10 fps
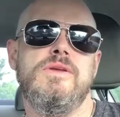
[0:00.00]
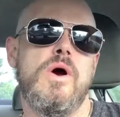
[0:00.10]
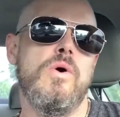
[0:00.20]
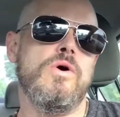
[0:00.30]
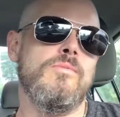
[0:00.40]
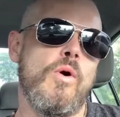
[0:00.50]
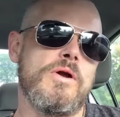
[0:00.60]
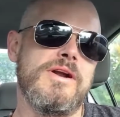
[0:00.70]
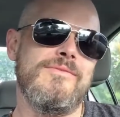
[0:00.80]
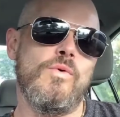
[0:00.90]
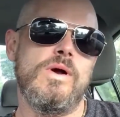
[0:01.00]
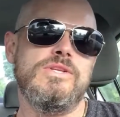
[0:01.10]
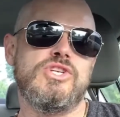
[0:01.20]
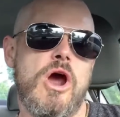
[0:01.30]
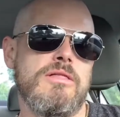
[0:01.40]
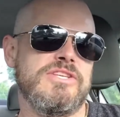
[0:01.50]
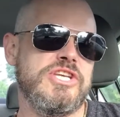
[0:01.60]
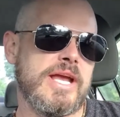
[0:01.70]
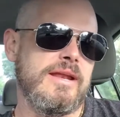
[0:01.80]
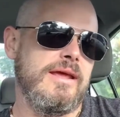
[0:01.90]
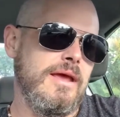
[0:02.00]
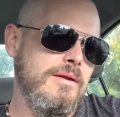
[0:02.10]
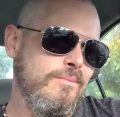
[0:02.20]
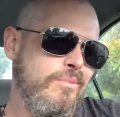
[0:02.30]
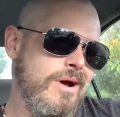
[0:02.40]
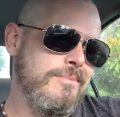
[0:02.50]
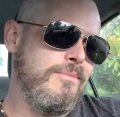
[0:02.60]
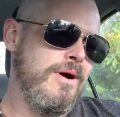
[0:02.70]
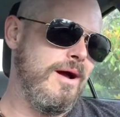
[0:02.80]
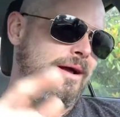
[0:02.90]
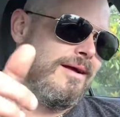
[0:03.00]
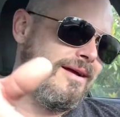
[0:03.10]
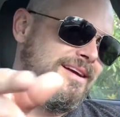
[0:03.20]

Yo, good morning, everyone. Charlie Chicken in. Bark, bark.